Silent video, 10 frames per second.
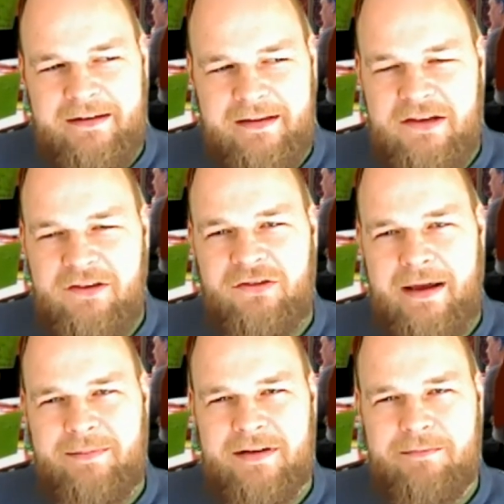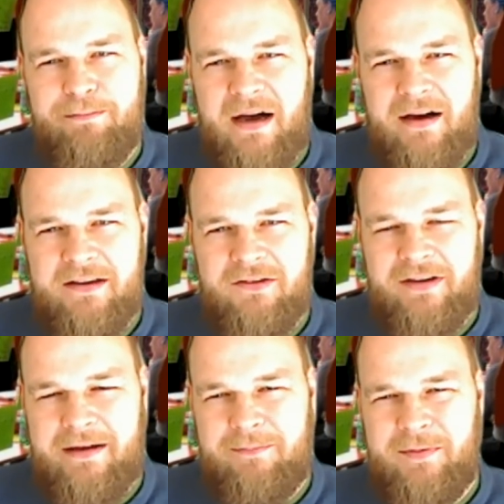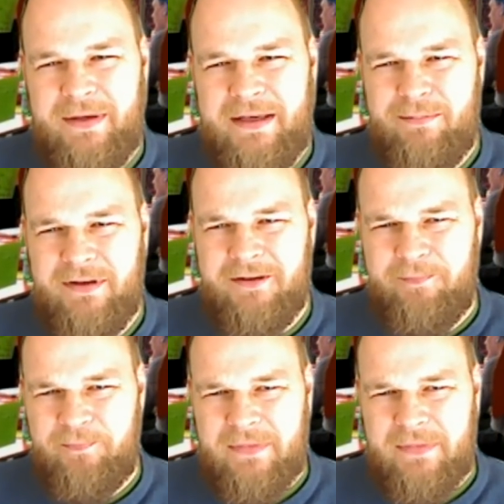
T-shaped and pie-shaped people.